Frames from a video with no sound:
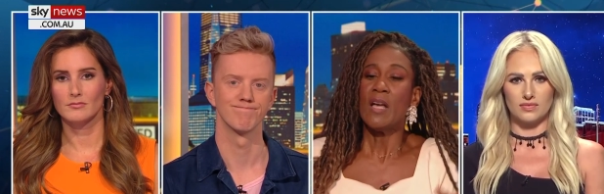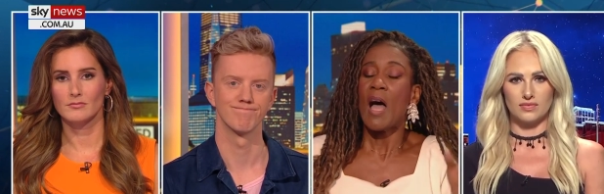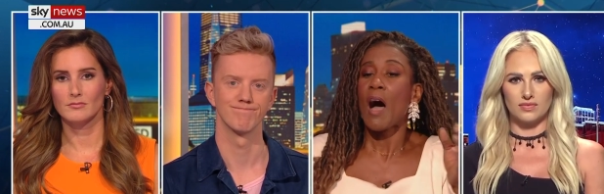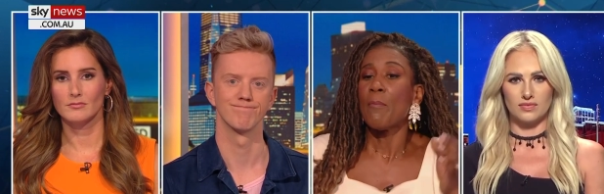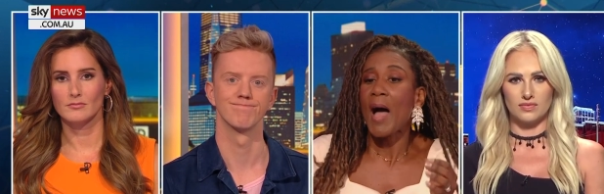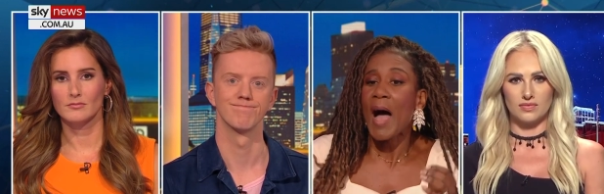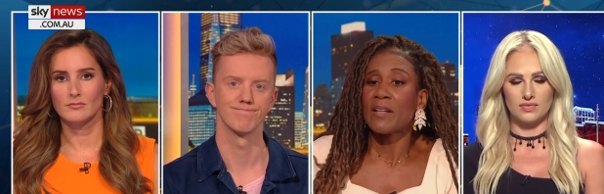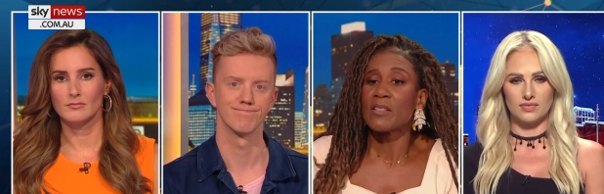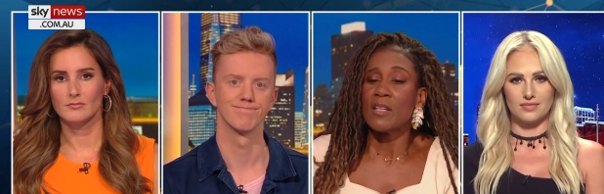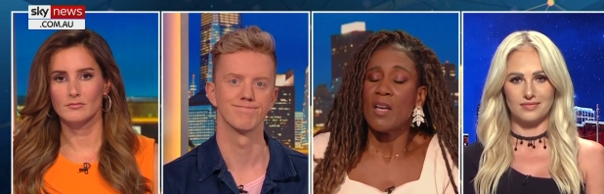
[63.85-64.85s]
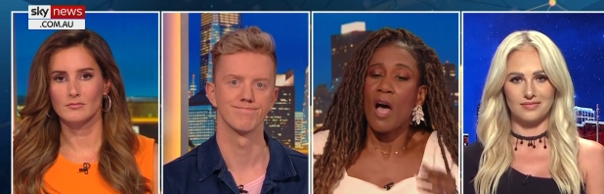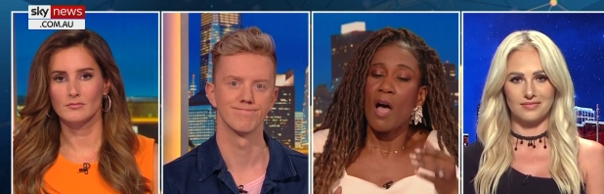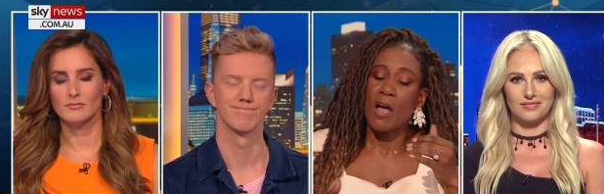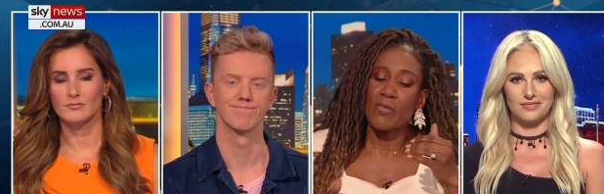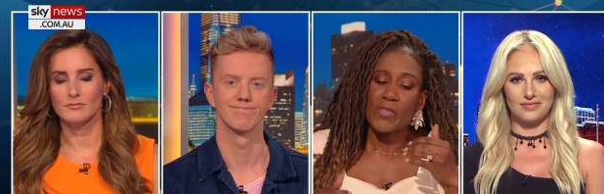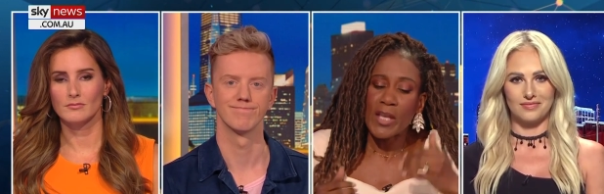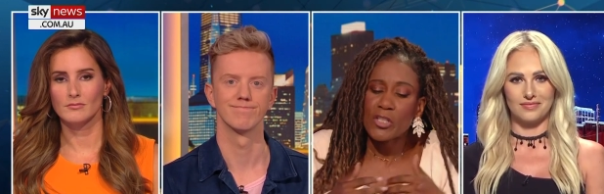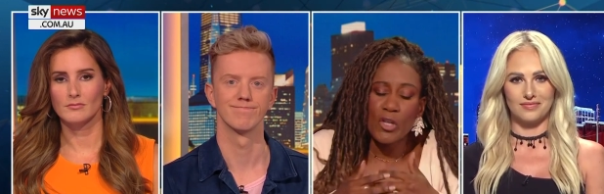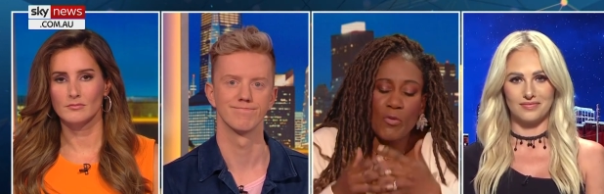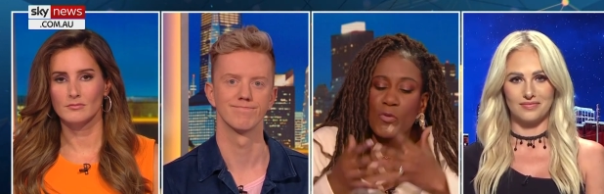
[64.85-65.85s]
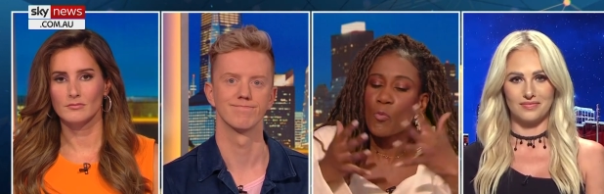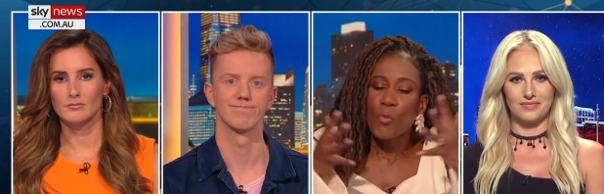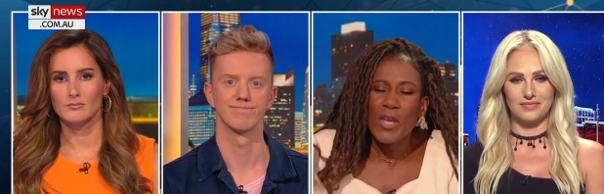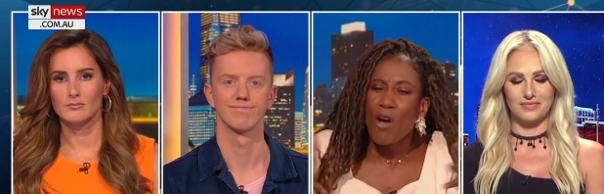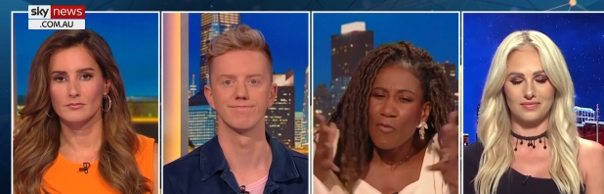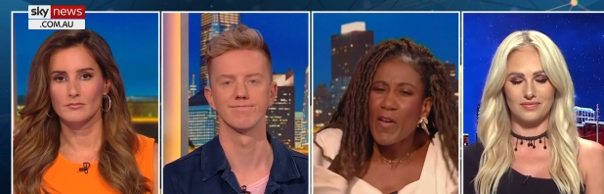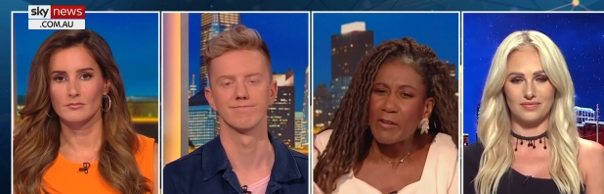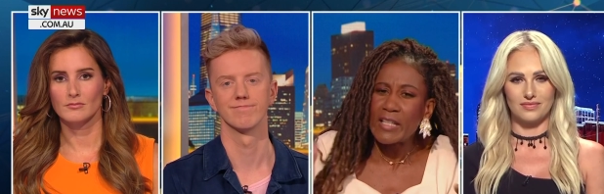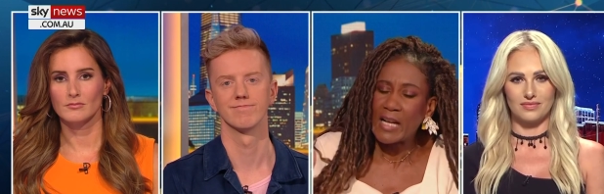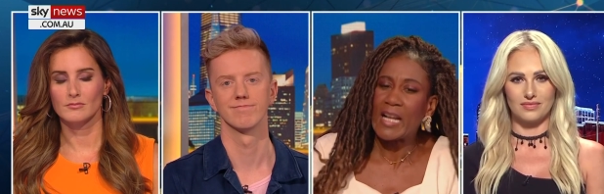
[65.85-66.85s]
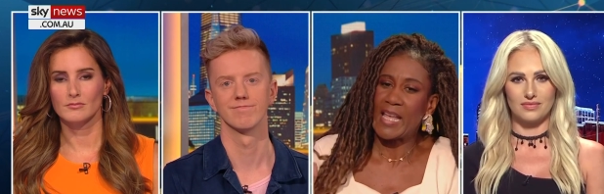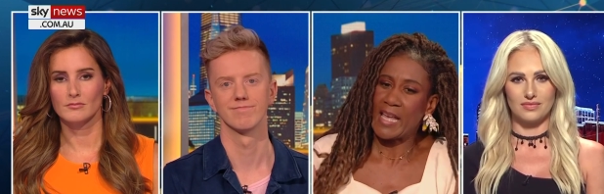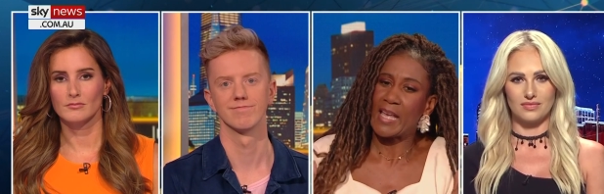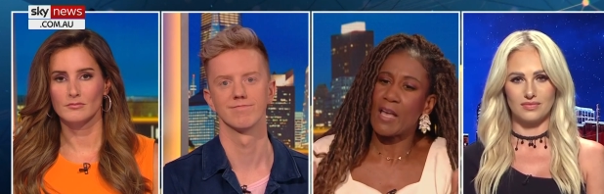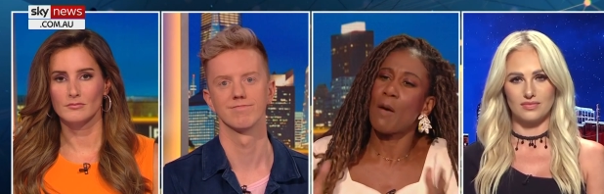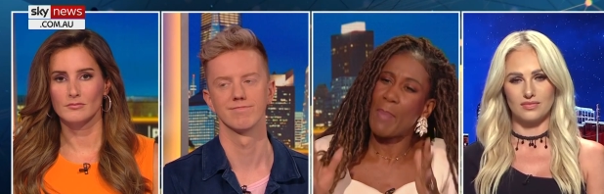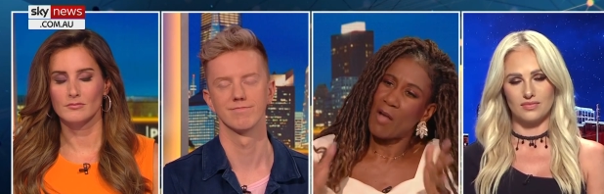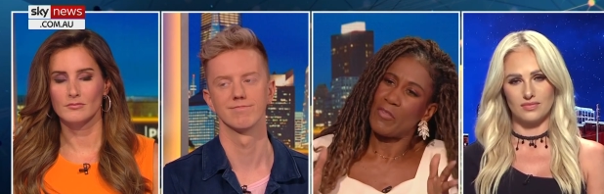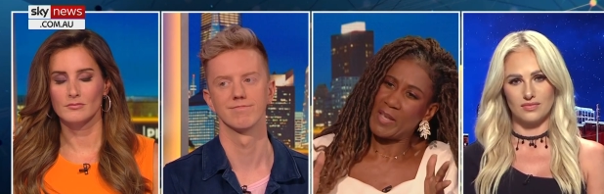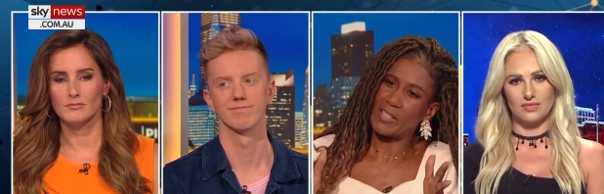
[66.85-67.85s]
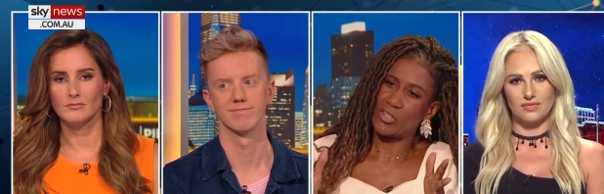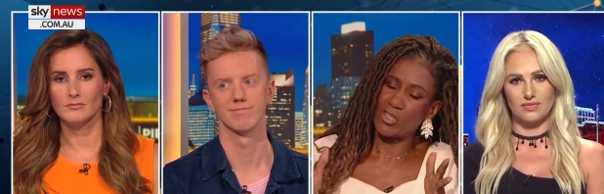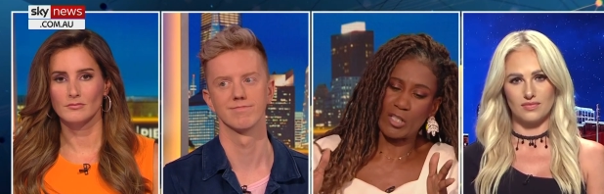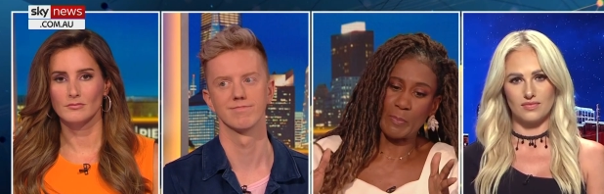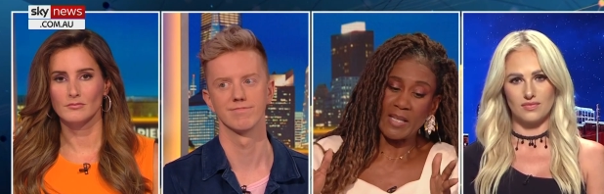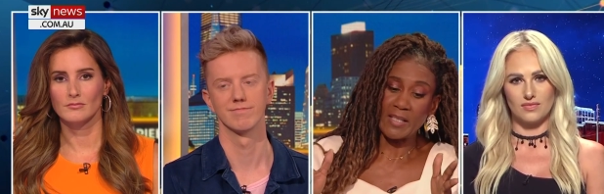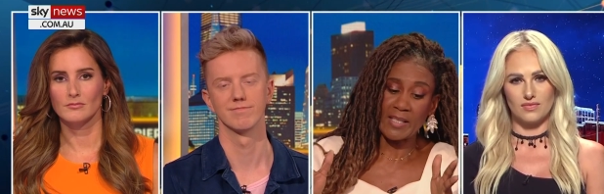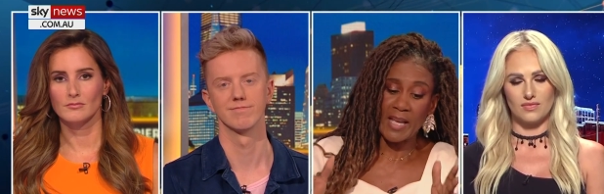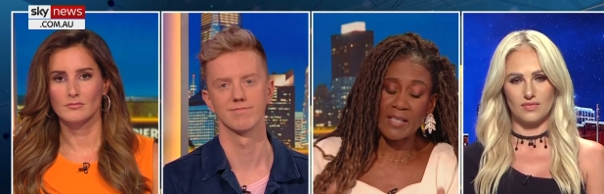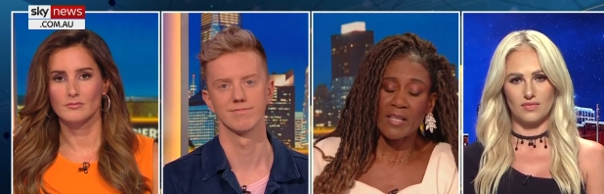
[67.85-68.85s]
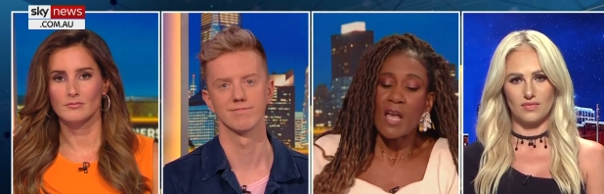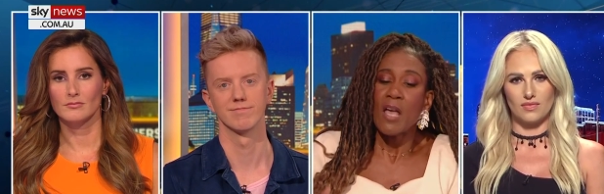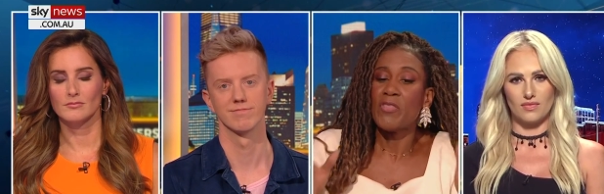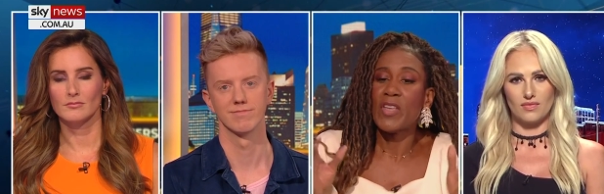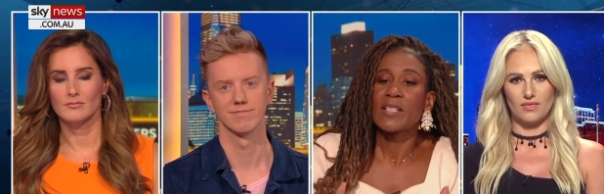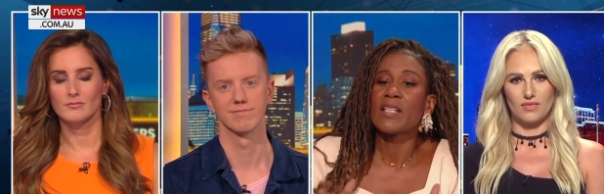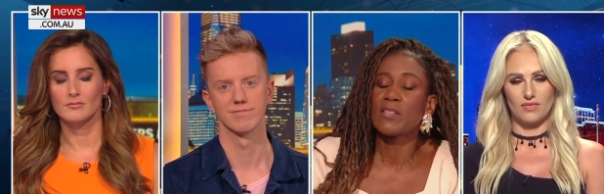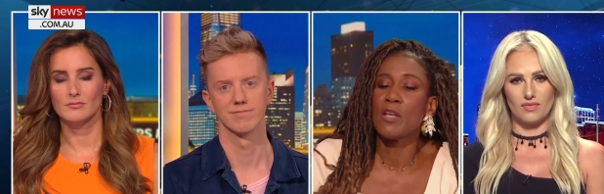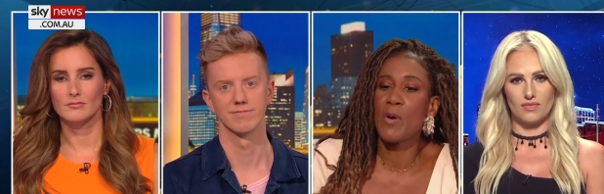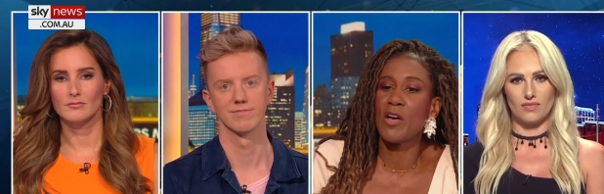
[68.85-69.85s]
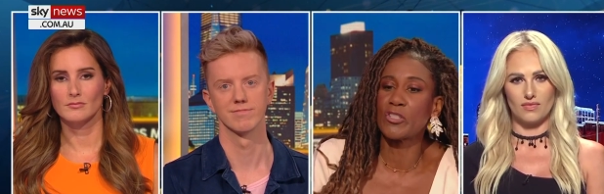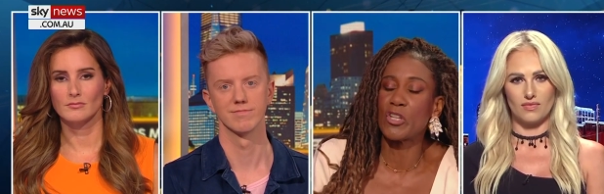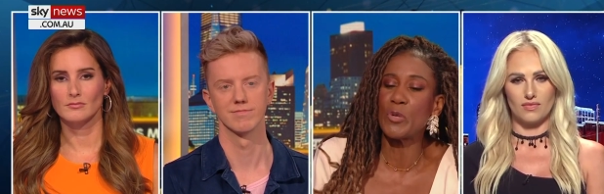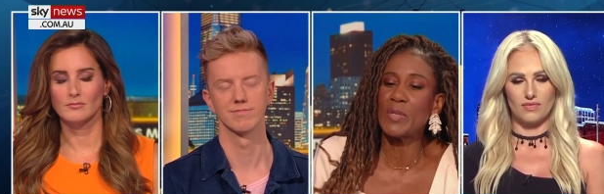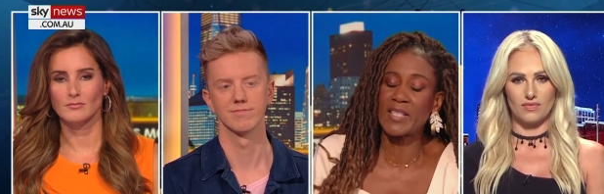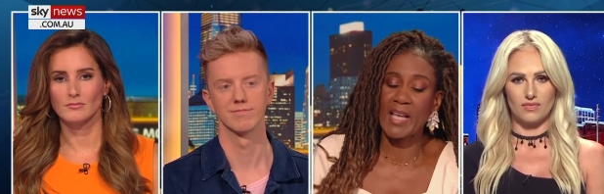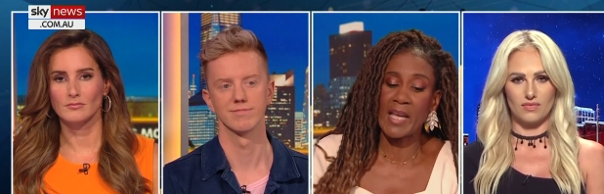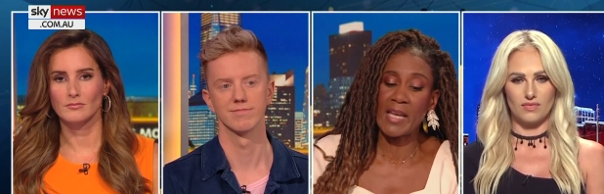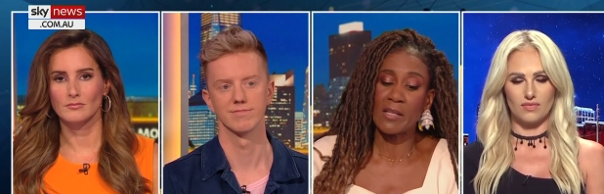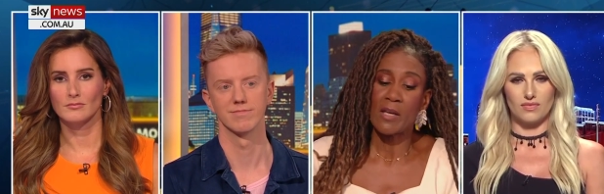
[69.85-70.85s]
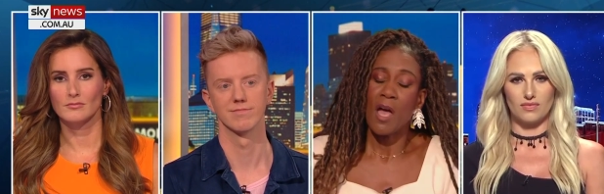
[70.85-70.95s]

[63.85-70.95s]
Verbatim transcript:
Speaker 1: Um, and, uh, that, you know, we are very clear about the message that's being sent. This isn't a person who is saying,